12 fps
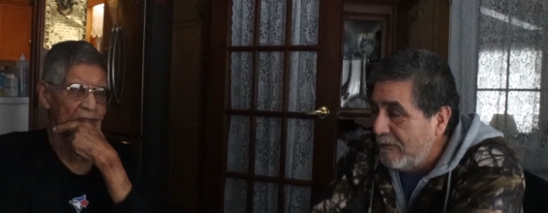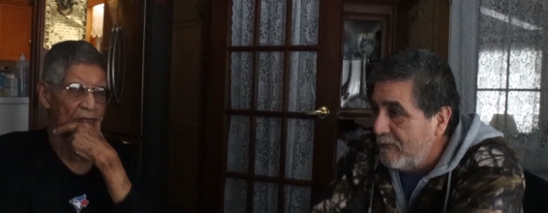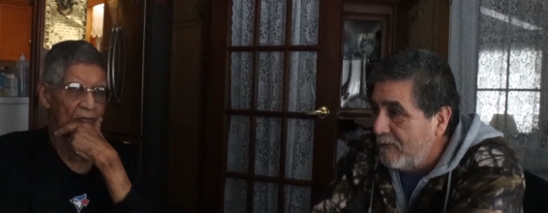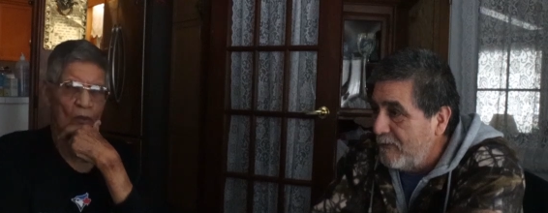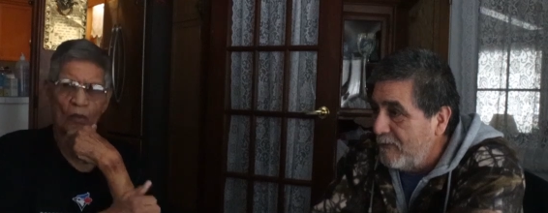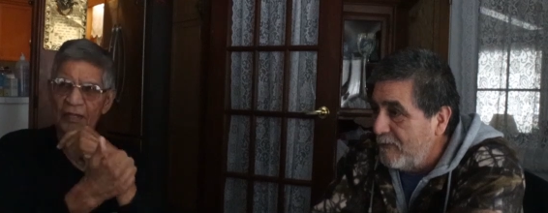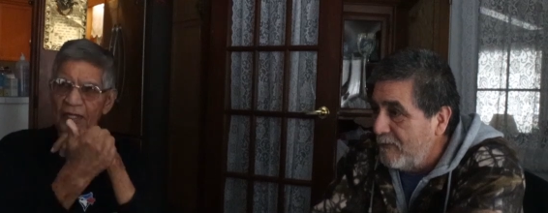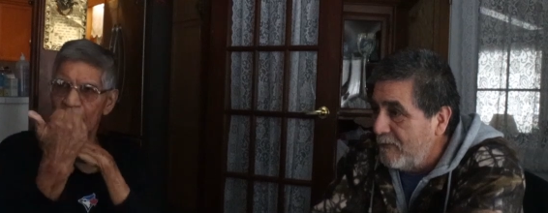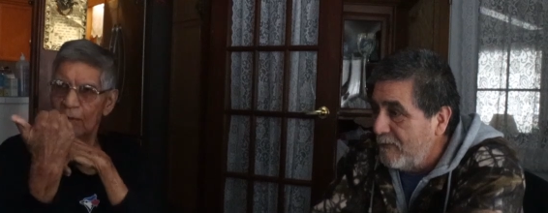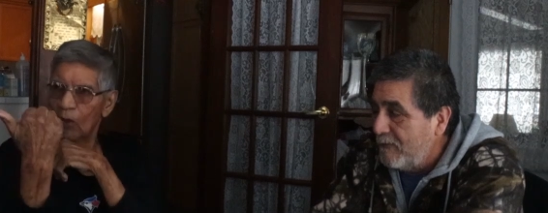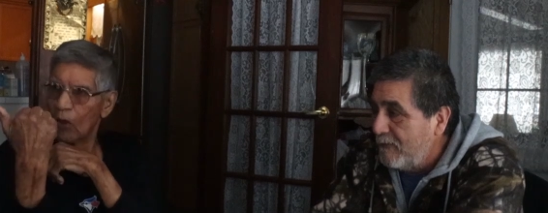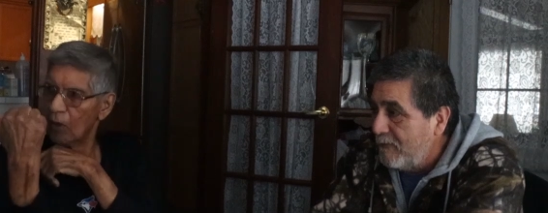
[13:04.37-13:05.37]
Speaker 1: There was
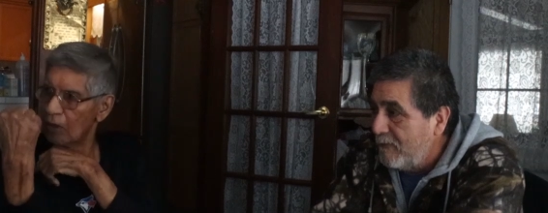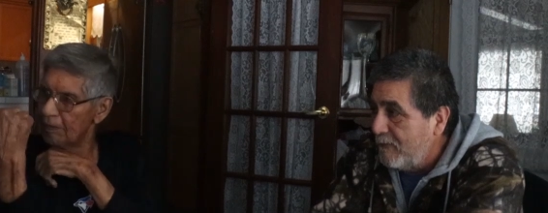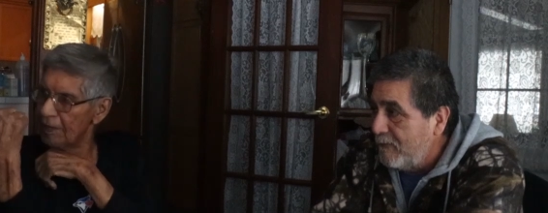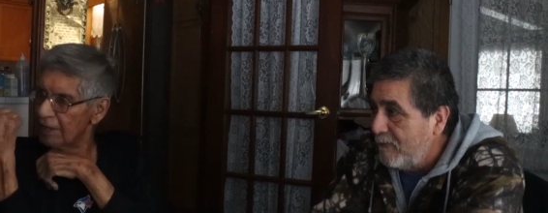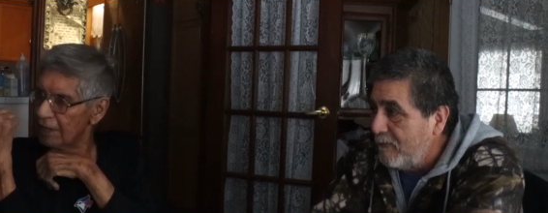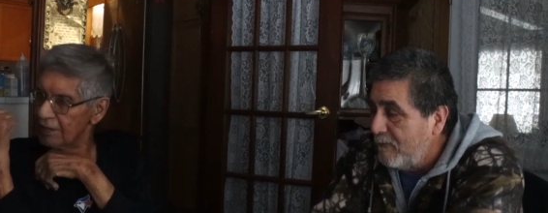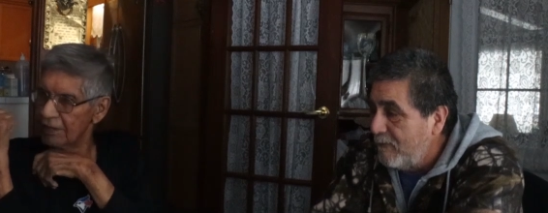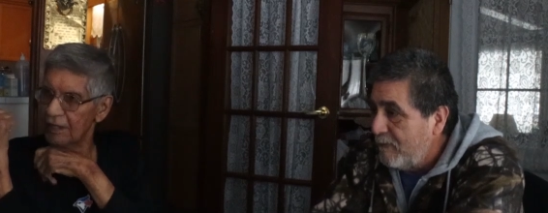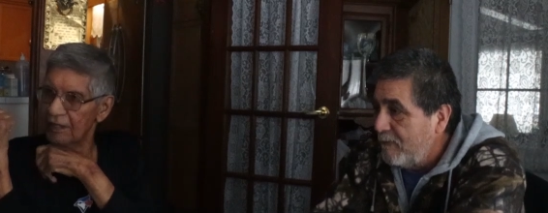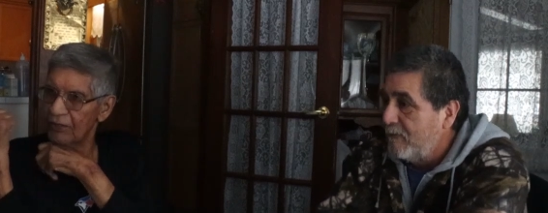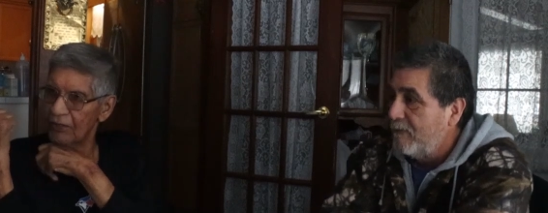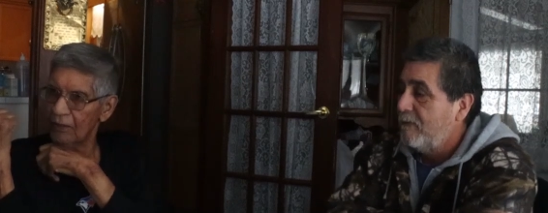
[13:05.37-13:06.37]
some core beers
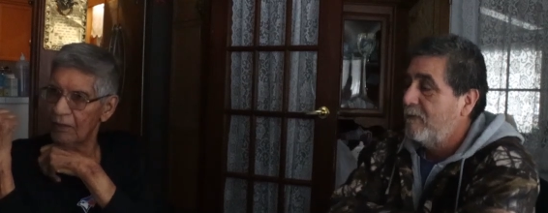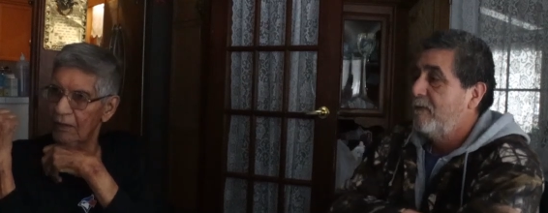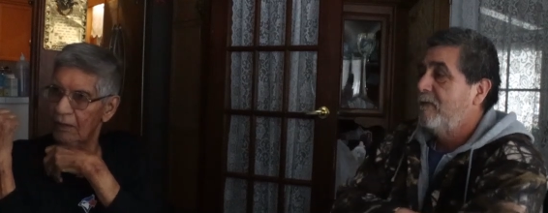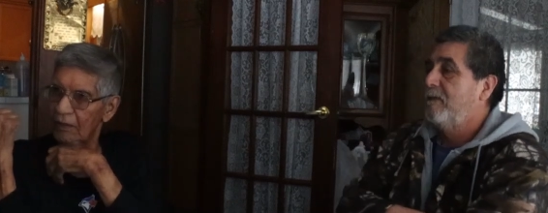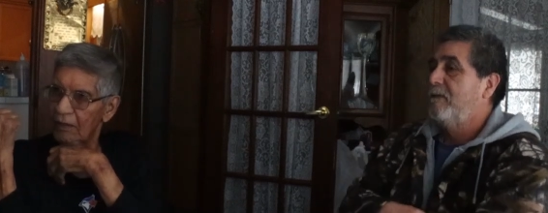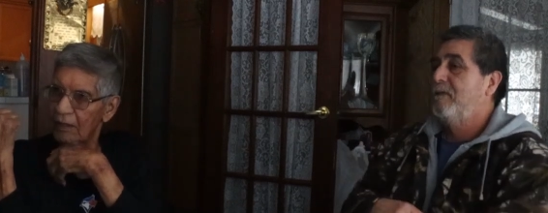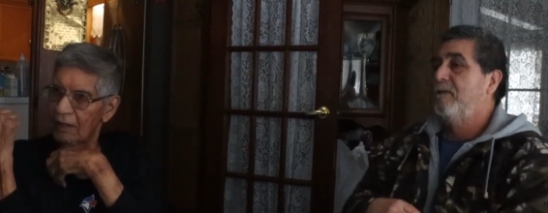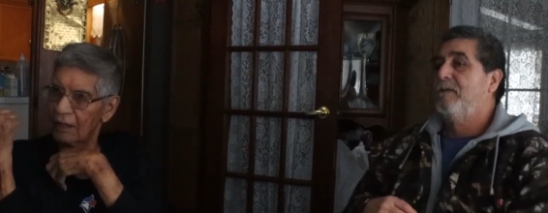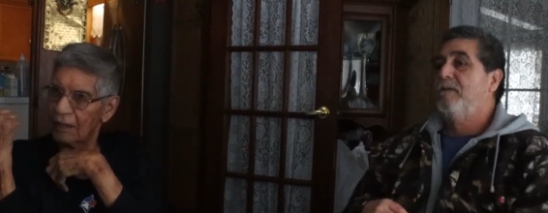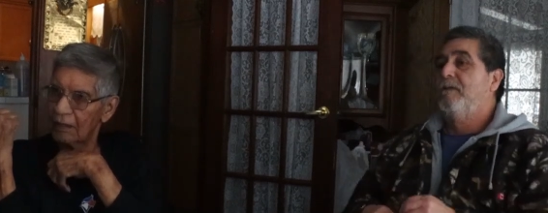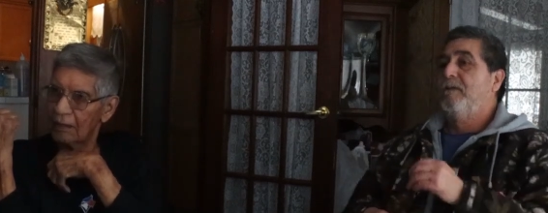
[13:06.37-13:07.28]
there too. Yeah, right